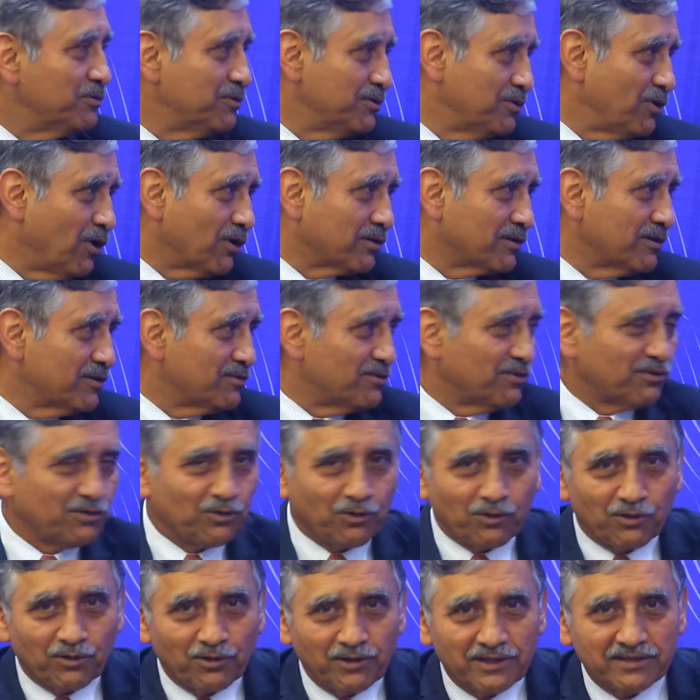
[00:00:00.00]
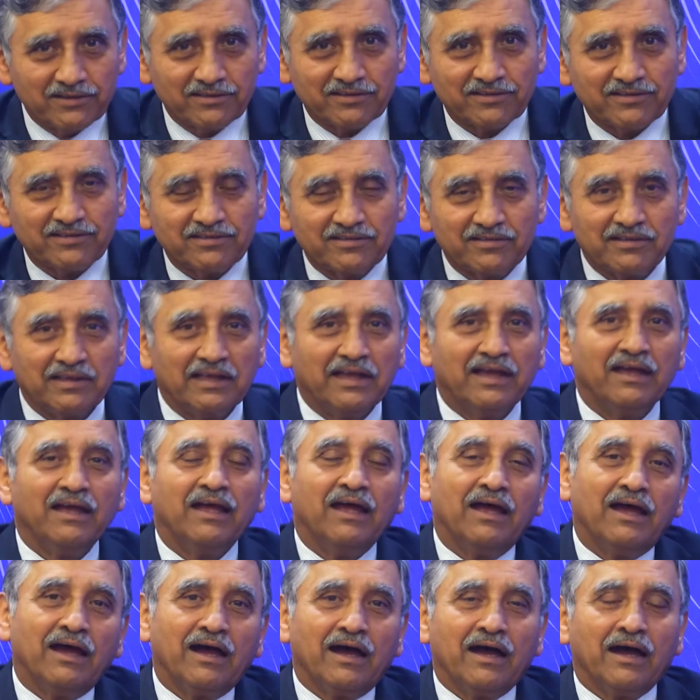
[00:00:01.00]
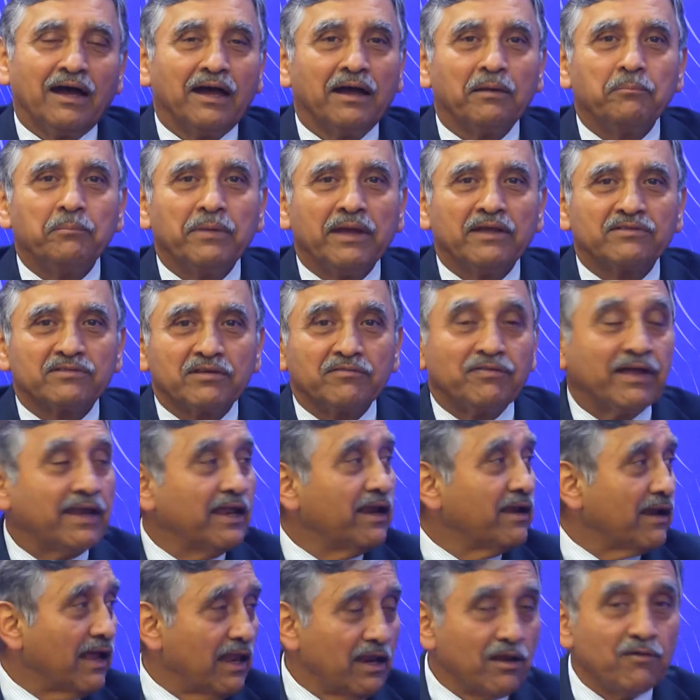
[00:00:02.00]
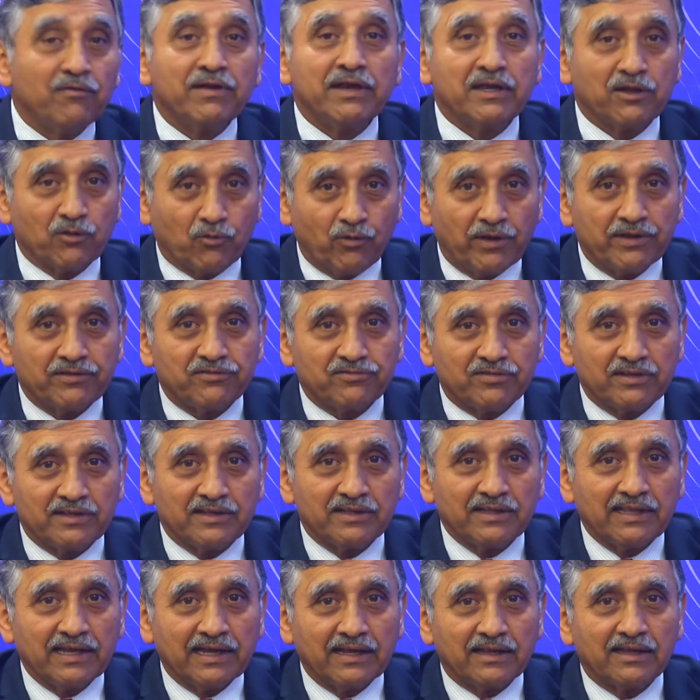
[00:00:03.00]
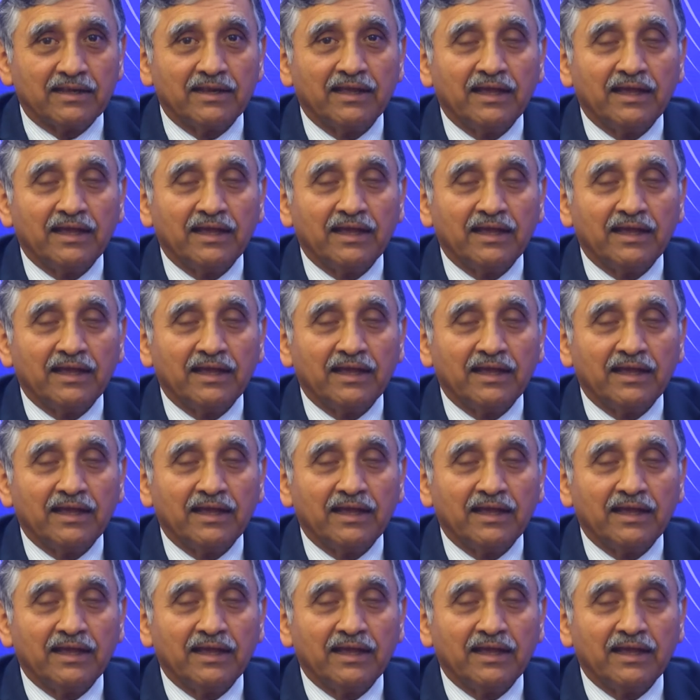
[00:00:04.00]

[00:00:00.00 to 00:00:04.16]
Dr. Satoru. It's a very relevant question that